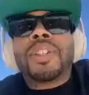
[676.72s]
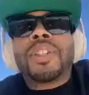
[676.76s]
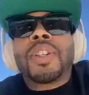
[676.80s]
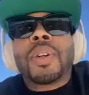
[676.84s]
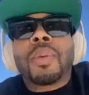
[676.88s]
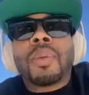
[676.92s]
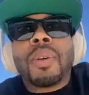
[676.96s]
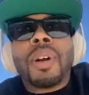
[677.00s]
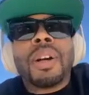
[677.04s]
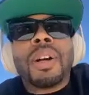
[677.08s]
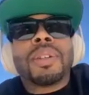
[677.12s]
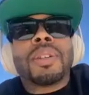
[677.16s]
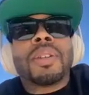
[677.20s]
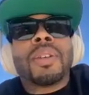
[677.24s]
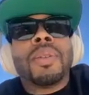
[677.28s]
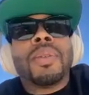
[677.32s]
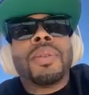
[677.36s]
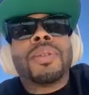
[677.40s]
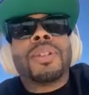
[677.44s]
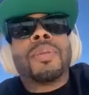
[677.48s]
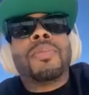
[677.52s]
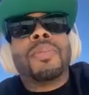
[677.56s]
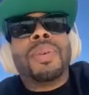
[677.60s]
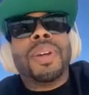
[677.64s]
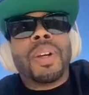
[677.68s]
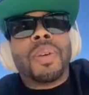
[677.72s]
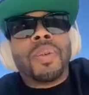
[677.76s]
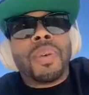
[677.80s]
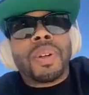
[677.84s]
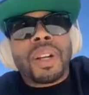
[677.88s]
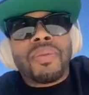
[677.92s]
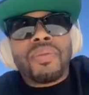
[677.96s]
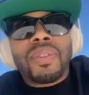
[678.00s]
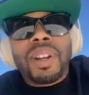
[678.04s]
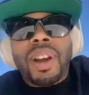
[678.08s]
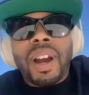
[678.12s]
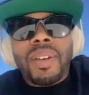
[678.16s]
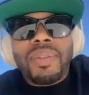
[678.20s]
Toronto is a big one.
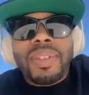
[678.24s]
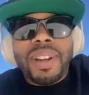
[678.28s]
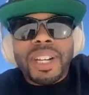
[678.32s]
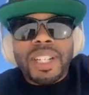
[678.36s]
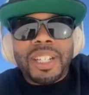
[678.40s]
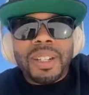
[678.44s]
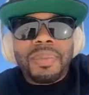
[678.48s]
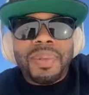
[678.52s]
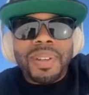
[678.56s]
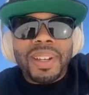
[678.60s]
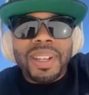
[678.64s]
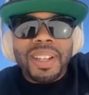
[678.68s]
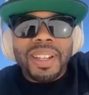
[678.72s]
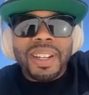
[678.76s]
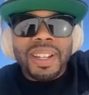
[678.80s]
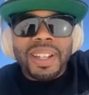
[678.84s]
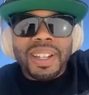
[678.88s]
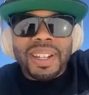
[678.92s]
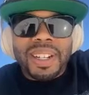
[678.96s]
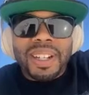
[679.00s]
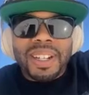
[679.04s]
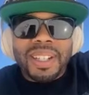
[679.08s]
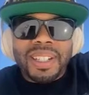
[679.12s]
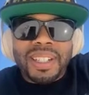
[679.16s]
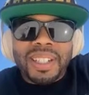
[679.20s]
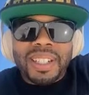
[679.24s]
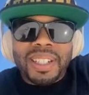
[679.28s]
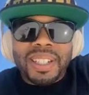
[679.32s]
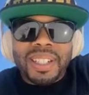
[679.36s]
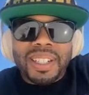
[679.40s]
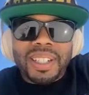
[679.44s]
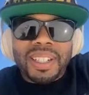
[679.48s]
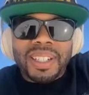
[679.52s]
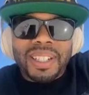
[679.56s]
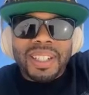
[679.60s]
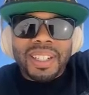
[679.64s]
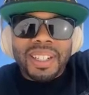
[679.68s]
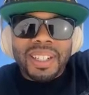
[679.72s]
I've yet to be
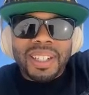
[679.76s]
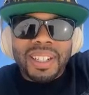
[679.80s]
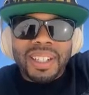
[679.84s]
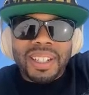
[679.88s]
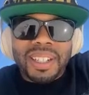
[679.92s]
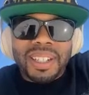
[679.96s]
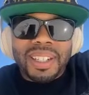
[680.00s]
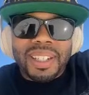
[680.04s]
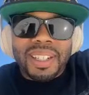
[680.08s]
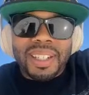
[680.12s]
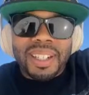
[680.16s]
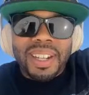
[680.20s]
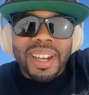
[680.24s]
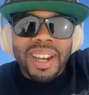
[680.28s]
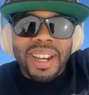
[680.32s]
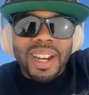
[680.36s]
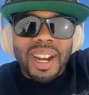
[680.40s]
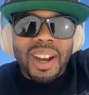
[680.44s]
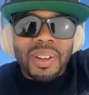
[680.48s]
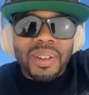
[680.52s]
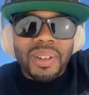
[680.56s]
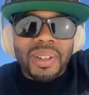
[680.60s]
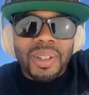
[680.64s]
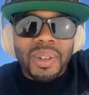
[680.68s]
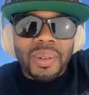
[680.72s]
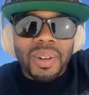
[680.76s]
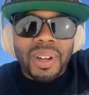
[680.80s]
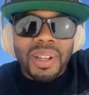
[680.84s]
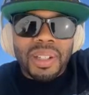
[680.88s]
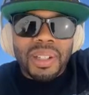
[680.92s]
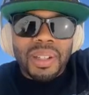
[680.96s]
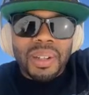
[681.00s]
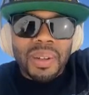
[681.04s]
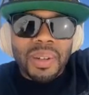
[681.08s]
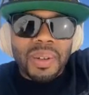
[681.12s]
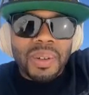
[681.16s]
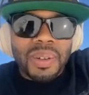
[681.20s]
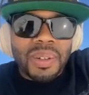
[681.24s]
to hang out in
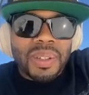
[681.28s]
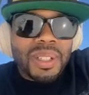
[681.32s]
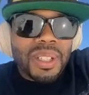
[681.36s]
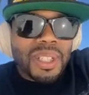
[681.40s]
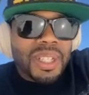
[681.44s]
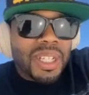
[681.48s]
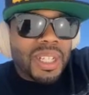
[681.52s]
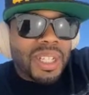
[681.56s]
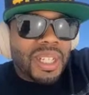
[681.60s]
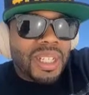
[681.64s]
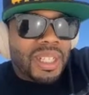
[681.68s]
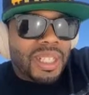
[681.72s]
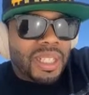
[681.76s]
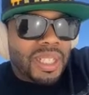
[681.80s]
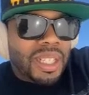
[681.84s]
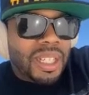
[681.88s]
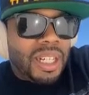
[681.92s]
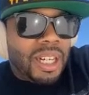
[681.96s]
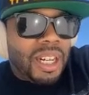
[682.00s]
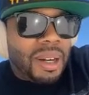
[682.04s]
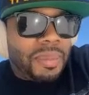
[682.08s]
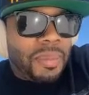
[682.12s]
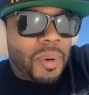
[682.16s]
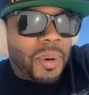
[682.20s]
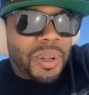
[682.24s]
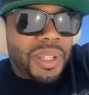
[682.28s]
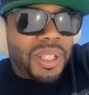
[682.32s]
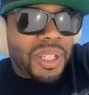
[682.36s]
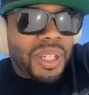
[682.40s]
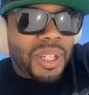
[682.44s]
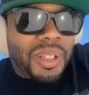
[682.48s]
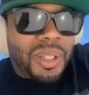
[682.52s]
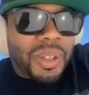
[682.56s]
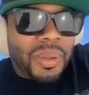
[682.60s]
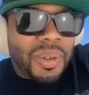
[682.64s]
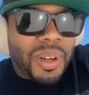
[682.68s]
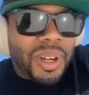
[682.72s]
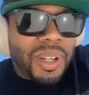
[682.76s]
Toronto. Or
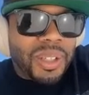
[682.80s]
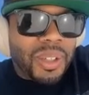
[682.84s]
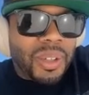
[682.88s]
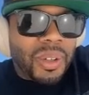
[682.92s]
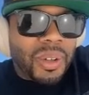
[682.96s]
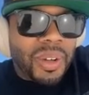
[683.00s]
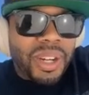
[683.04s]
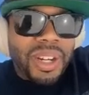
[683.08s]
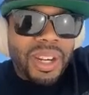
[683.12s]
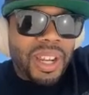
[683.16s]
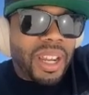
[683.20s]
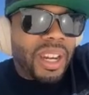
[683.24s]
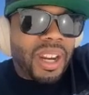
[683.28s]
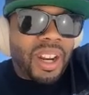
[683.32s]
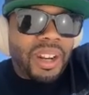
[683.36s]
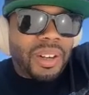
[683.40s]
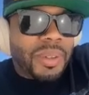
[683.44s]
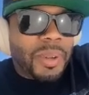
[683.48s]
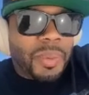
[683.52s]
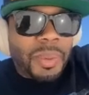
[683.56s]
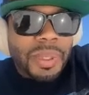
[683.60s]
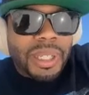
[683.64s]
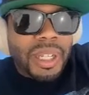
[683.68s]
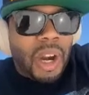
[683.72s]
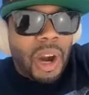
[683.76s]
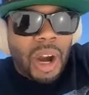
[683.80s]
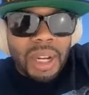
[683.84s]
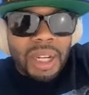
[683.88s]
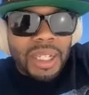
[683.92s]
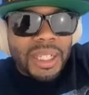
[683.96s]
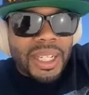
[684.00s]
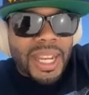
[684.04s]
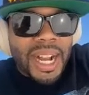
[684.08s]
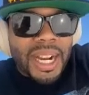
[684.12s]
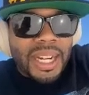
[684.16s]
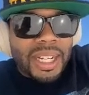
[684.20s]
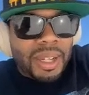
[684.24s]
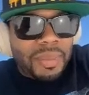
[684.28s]
see Toronto, and it's really all
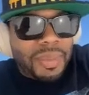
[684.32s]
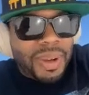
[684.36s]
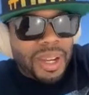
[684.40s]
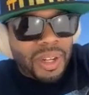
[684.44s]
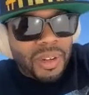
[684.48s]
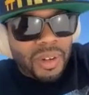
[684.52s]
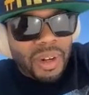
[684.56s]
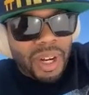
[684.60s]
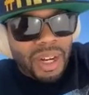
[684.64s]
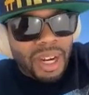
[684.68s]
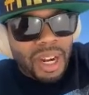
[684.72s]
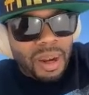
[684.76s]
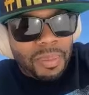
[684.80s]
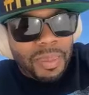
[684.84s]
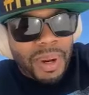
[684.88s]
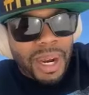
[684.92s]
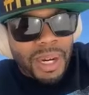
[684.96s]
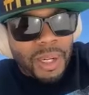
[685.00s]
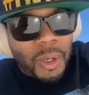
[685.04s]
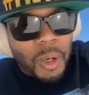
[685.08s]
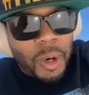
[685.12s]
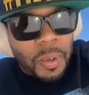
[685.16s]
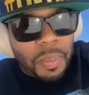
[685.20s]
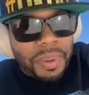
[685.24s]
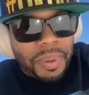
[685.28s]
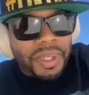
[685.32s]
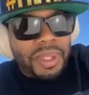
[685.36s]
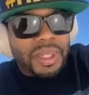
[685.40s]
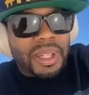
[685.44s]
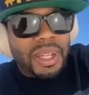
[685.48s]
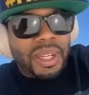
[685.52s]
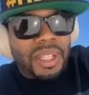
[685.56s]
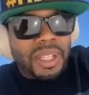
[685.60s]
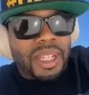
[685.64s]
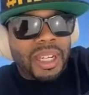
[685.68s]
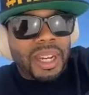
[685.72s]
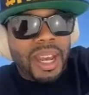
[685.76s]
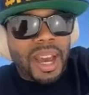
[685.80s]
of Canada, man. You know, I grew up in
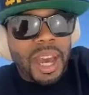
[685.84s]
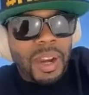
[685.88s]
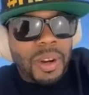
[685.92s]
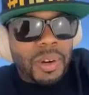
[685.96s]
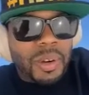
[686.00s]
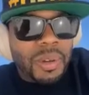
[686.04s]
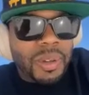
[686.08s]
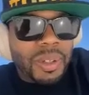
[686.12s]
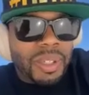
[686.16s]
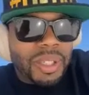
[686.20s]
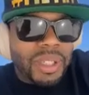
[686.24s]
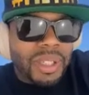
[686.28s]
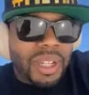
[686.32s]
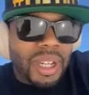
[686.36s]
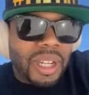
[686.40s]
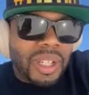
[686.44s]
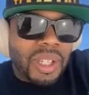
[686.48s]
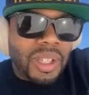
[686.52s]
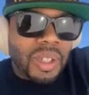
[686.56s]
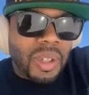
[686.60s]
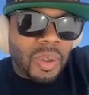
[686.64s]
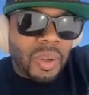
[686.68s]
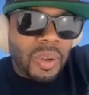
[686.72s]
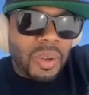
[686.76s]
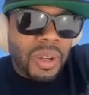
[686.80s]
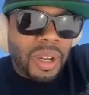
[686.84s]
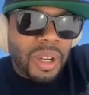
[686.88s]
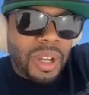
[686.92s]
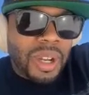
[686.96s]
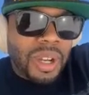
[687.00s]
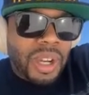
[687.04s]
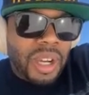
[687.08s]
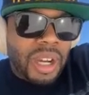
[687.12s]
Seattle, and so